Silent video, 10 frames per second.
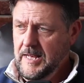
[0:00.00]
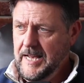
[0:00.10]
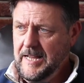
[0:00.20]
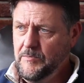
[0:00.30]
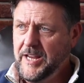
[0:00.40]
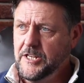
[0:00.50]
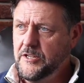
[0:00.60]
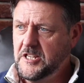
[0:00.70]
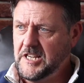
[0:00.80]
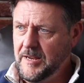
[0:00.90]
And we can do
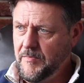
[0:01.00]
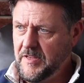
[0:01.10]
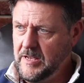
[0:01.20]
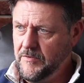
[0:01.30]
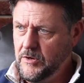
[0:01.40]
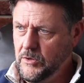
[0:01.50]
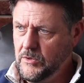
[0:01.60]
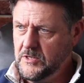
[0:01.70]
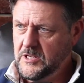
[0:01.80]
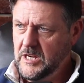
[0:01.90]
the same thing, of
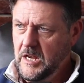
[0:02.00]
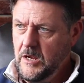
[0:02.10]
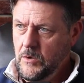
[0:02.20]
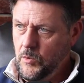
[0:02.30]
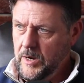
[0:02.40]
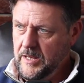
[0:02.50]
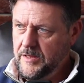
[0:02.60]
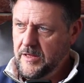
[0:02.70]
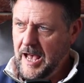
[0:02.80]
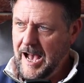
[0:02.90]
course,
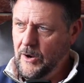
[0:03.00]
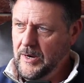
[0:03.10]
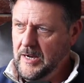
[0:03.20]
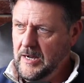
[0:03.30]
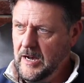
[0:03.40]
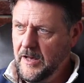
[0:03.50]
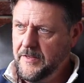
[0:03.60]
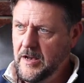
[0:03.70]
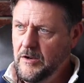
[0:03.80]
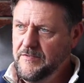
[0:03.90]
with our
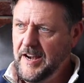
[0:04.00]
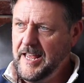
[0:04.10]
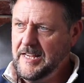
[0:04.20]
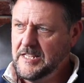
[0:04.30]
other overlays.